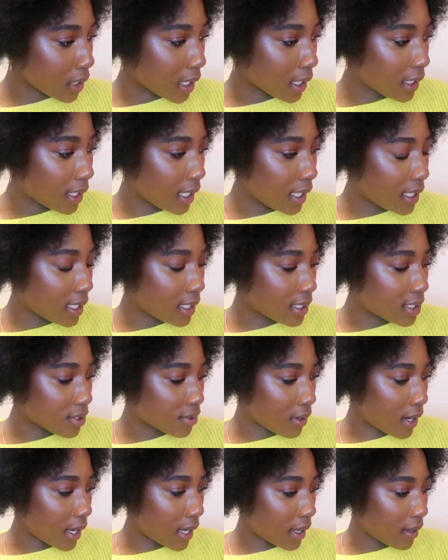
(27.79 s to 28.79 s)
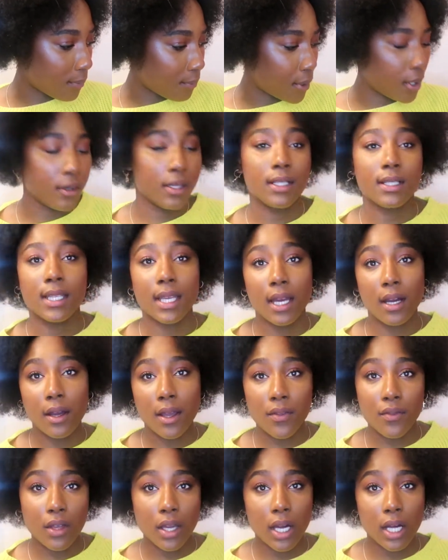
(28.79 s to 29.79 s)
kinky straight ponytail
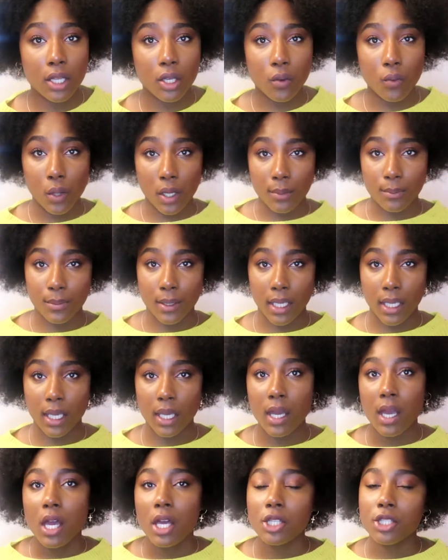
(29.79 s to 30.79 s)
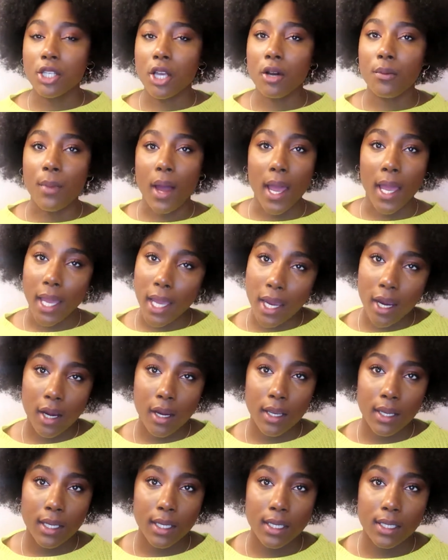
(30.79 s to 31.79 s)
in the color 1B. So my
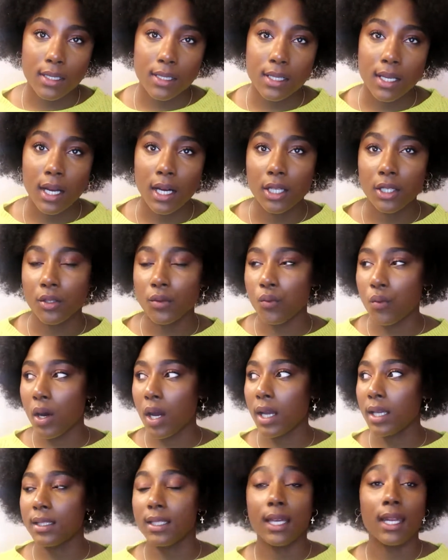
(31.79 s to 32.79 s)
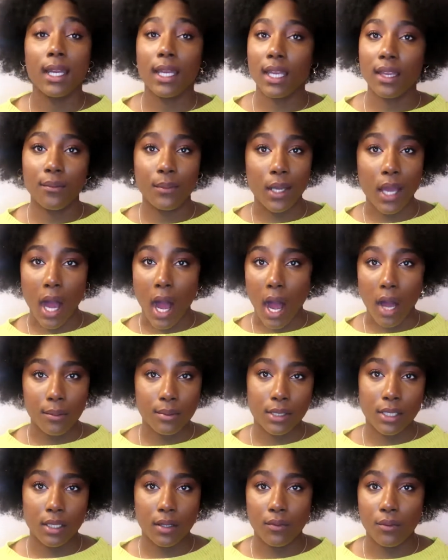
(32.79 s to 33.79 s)
hair is colored 1. They didn't give me an
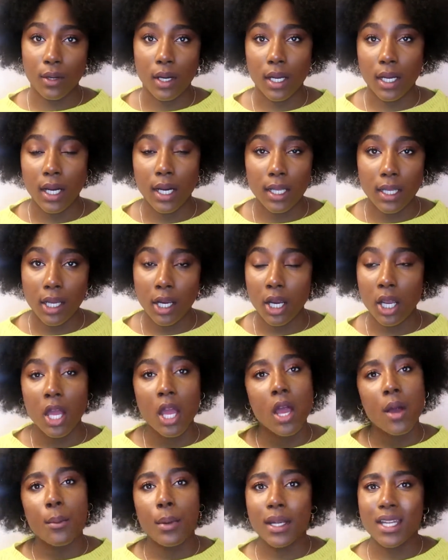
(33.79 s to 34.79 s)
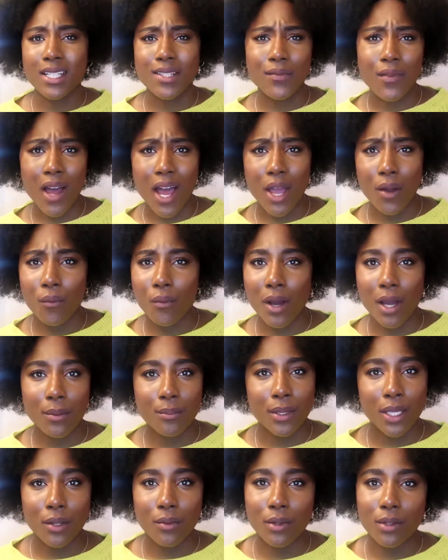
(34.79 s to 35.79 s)
option of what color, but it's fine.
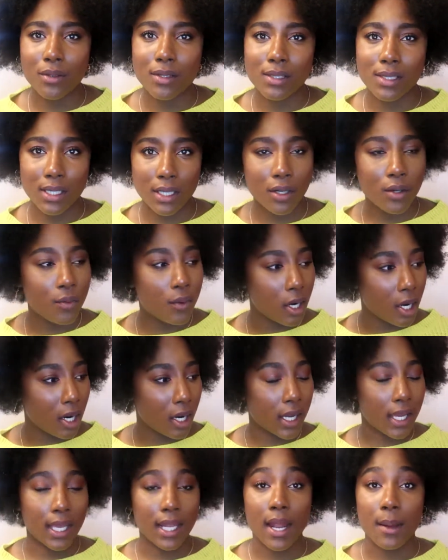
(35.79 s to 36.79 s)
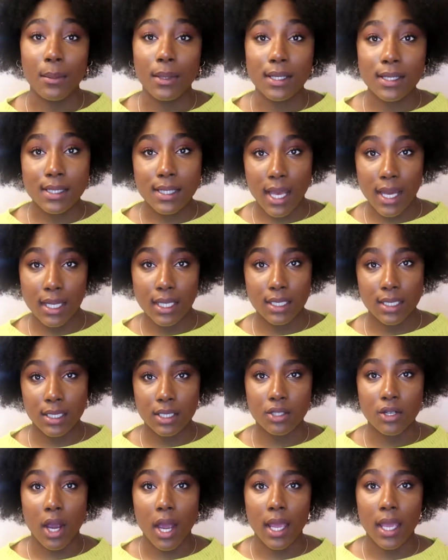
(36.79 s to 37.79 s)
1B will still work, and I'm excited to
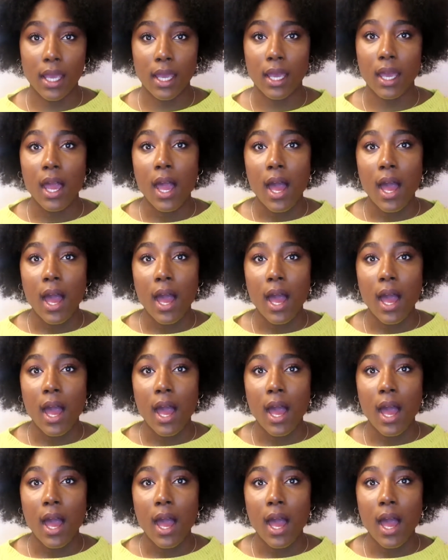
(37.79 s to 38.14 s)
try it.